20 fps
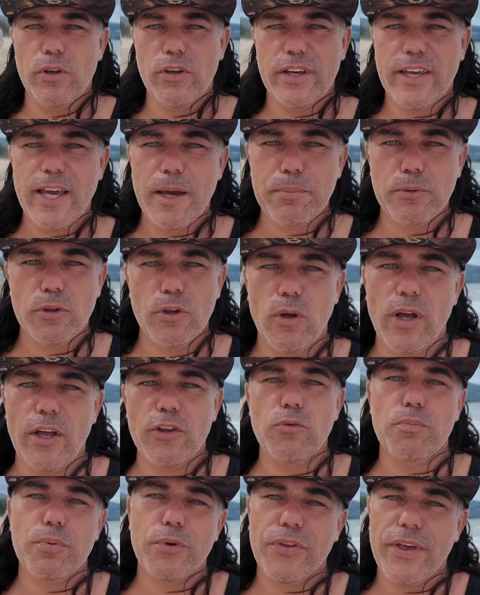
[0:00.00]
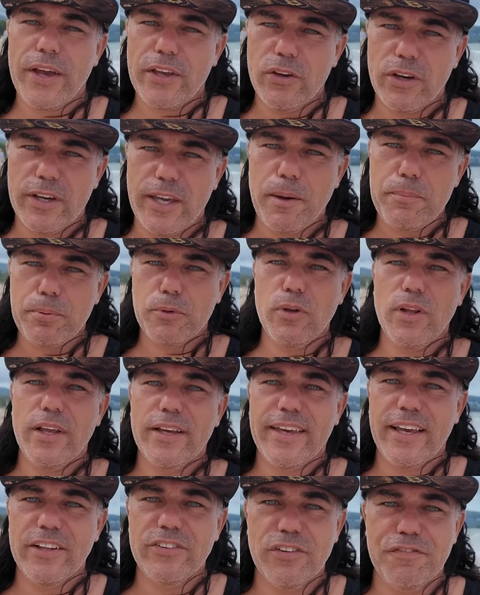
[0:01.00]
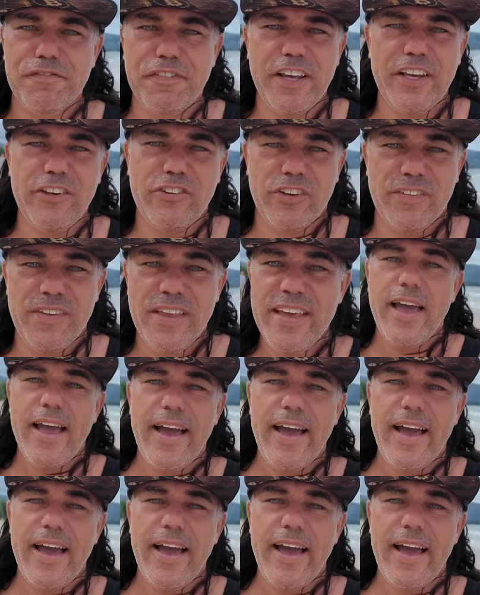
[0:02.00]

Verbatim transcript: your capital and to protect your capital against inflation.